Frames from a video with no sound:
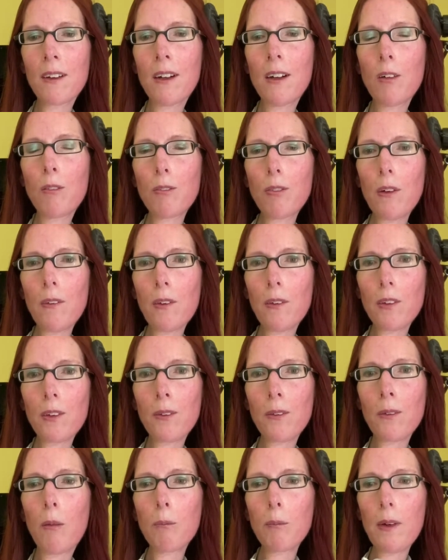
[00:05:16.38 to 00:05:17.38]
follow
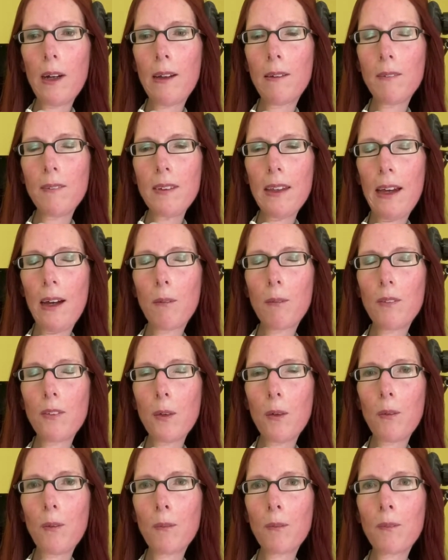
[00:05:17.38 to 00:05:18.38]
you. And yeah, it was
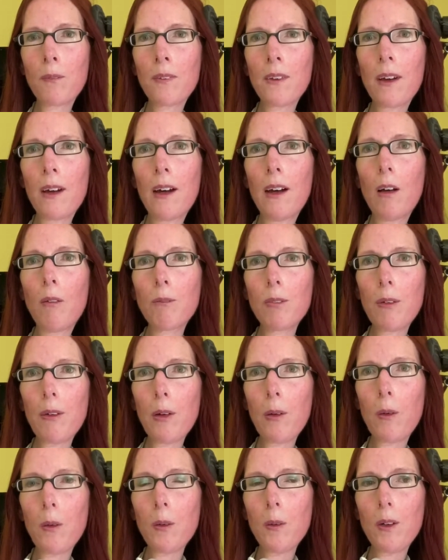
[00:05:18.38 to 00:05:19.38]
all very
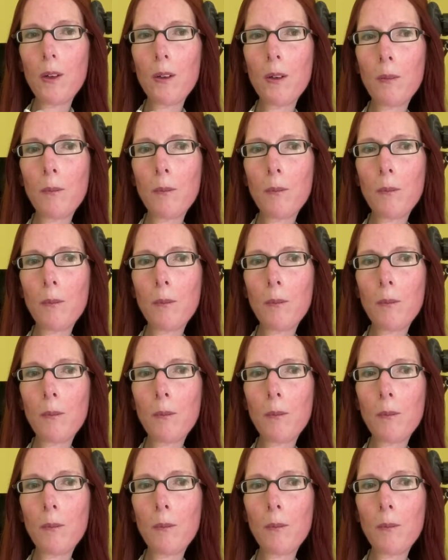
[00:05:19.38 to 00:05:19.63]
awkward.